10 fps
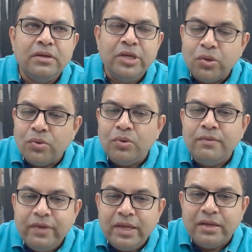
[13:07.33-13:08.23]
in your
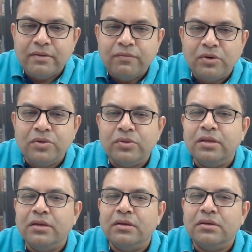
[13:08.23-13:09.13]
own way what you
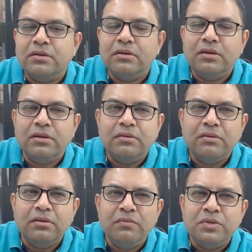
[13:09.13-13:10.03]
think
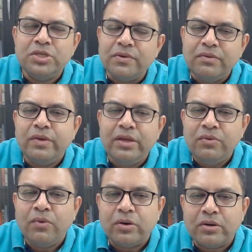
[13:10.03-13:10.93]
whichever way
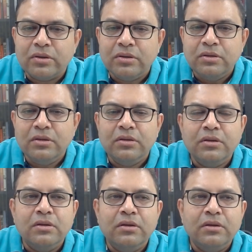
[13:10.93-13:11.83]
you want
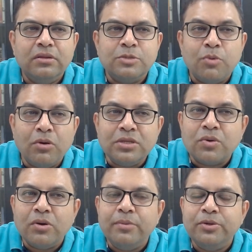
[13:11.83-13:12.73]
the smallest
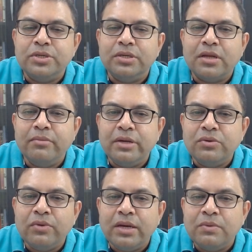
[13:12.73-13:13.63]
contribution it can
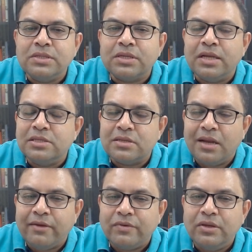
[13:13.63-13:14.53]
bring to anyone else's
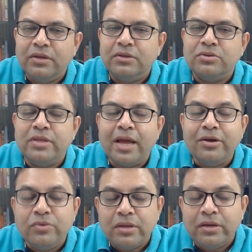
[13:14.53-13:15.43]
life. So
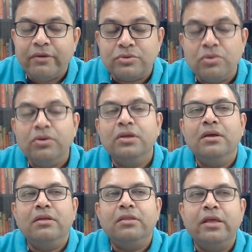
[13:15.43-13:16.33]
that you can give. So
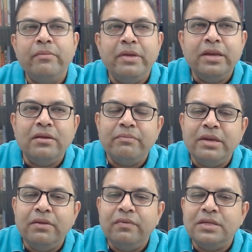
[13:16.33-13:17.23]
there are many
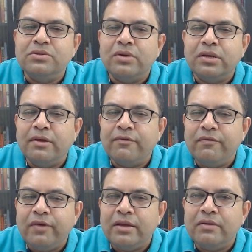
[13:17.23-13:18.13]
many ways you can give
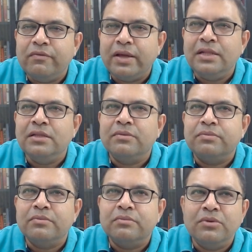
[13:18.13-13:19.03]
wealth,
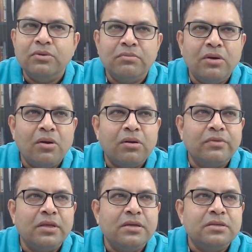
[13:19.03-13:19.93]
you know, lot
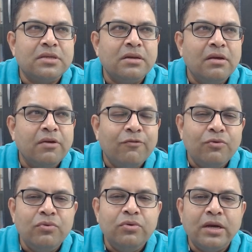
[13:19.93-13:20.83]
of things and
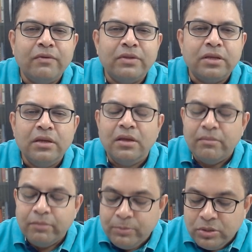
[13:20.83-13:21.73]
food and everything.
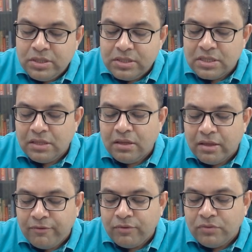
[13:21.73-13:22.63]
But Buddha is saying the
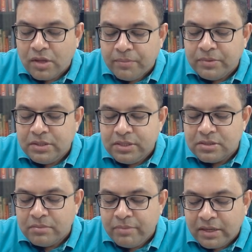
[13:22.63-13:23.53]
gift of dhamma is
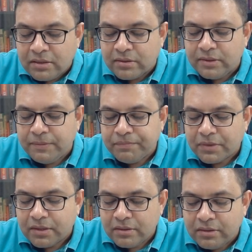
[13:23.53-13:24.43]
the better
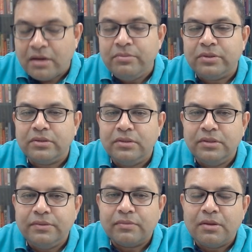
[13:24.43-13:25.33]
dharma.
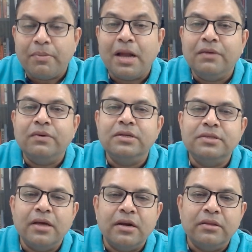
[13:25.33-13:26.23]
The Pali word is
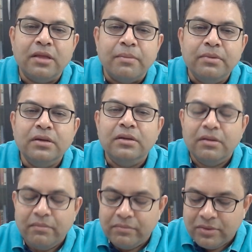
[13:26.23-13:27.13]
dhamma.
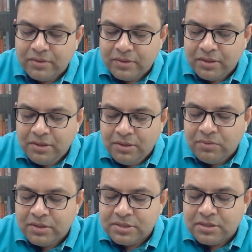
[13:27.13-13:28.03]
The Hindi
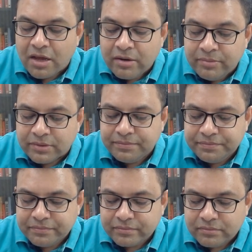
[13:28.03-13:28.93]
word is dharma.
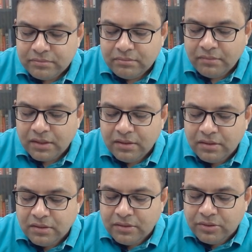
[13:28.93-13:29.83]

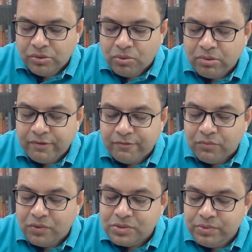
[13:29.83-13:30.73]
No gift
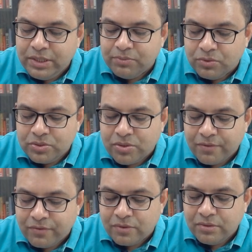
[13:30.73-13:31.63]
more sweet, more
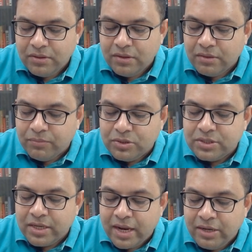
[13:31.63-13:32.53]
joyful.
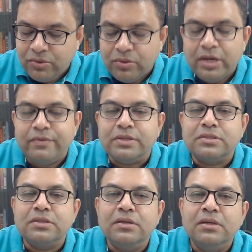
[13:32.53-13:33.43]
Puts an end to cravings.